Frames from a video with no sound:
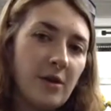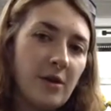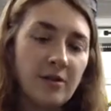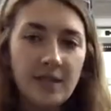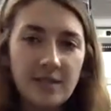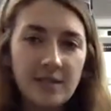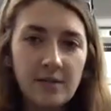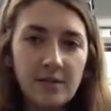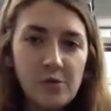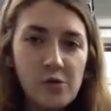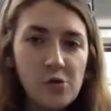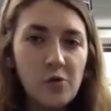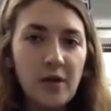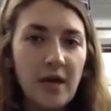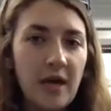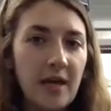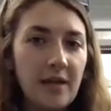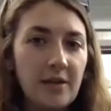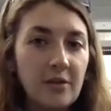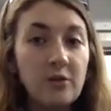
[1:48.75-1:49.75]
our system you
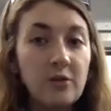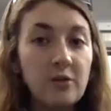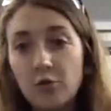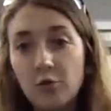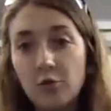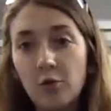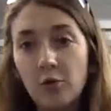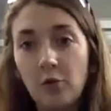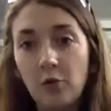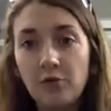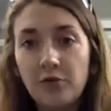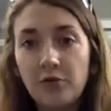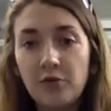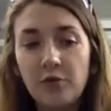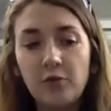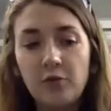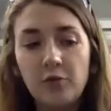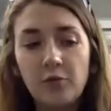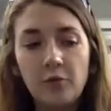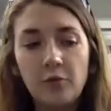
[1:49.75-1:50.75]
can control
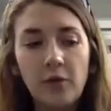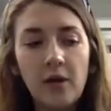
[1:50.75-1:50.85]
to